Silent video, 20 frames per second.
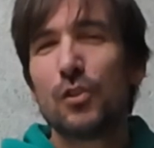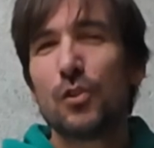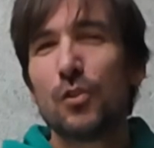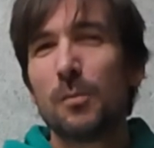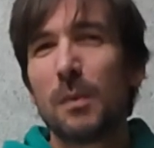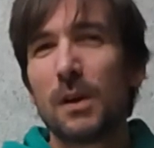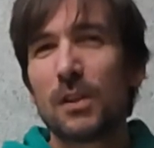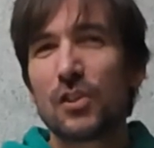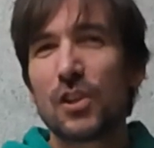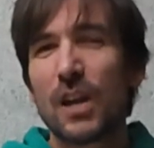too
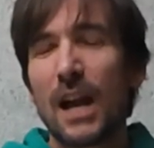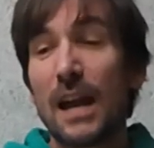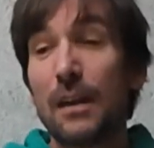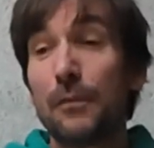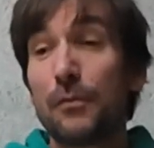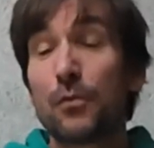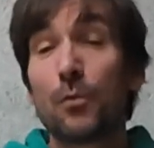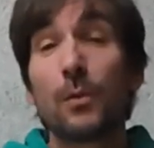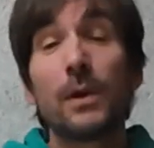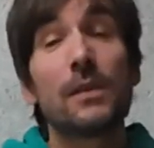much high
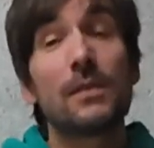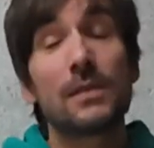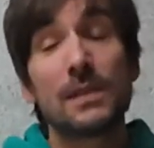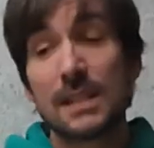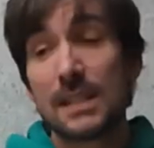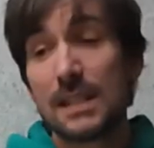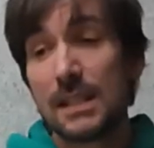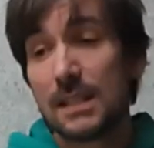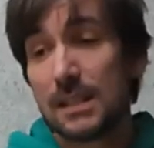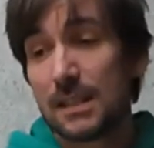
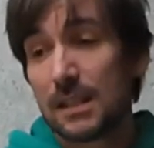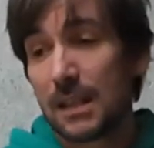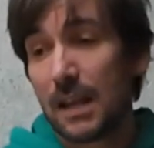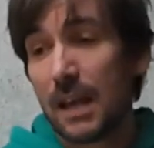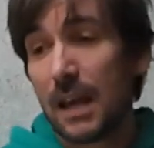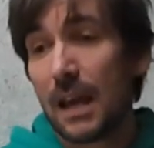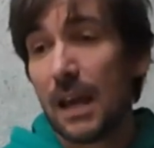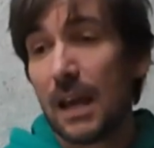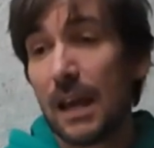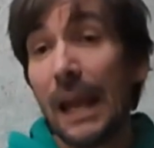frequencies
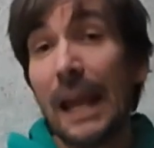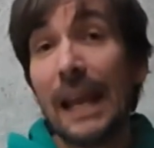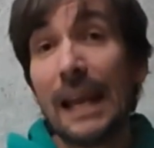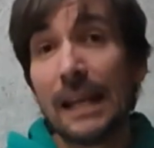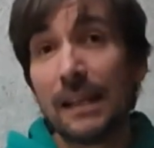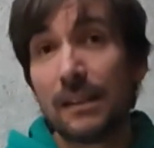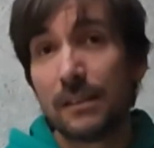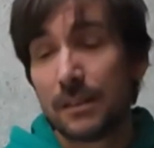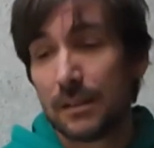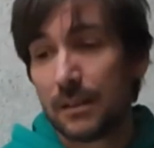in
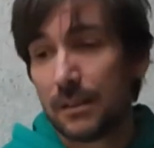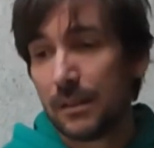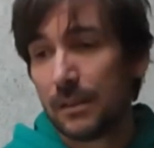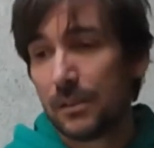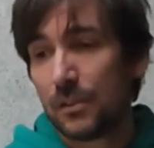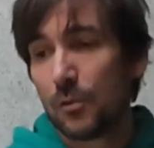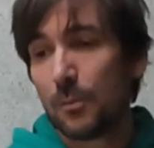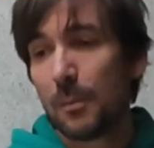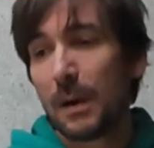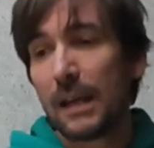it
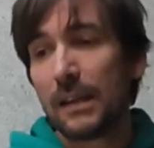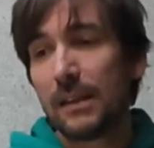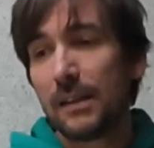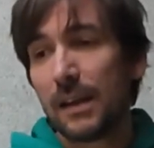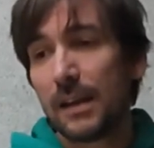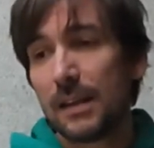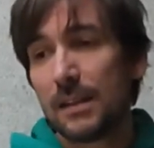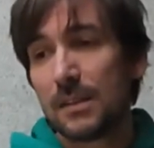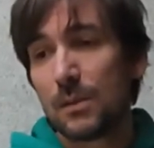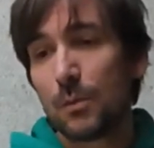to my
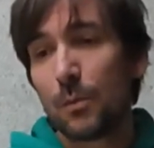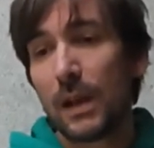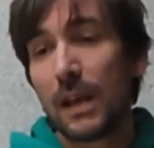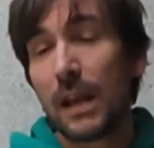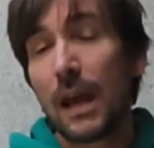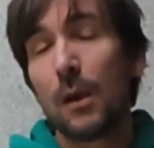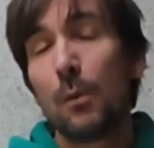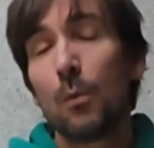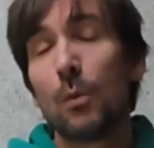taste. When